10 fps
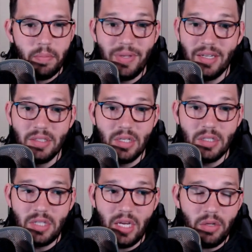Because in
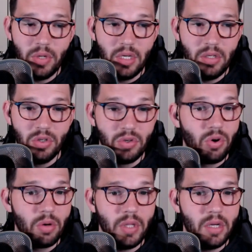a tailwind, your
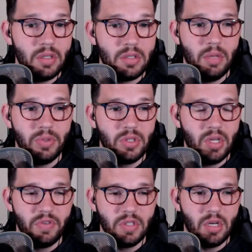normal understable
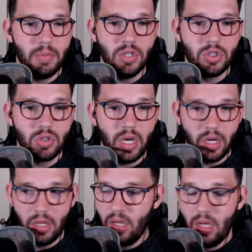stuff is going to be
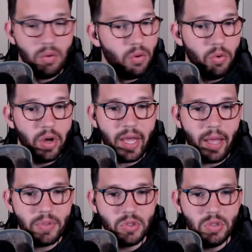straight. Well, what
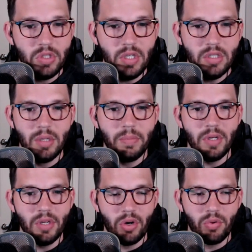happens when you need
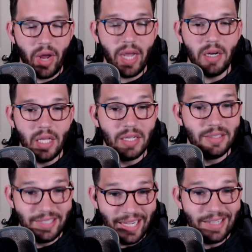something to go right in a
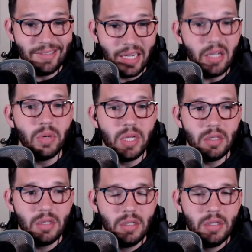dead tailwind?
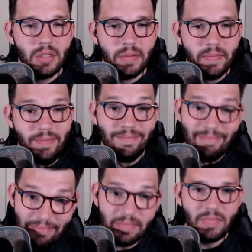
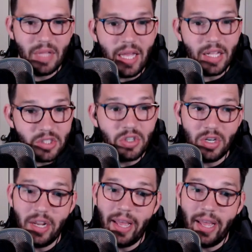It's
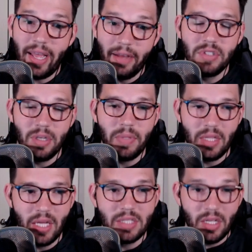good to have
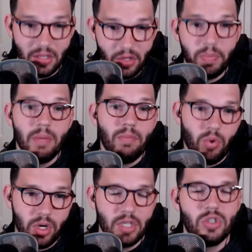something that's a little bit
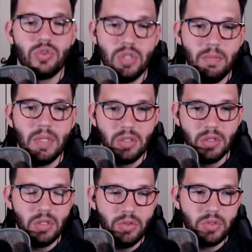more extreme than you're
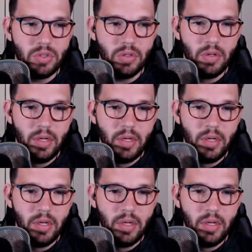used to.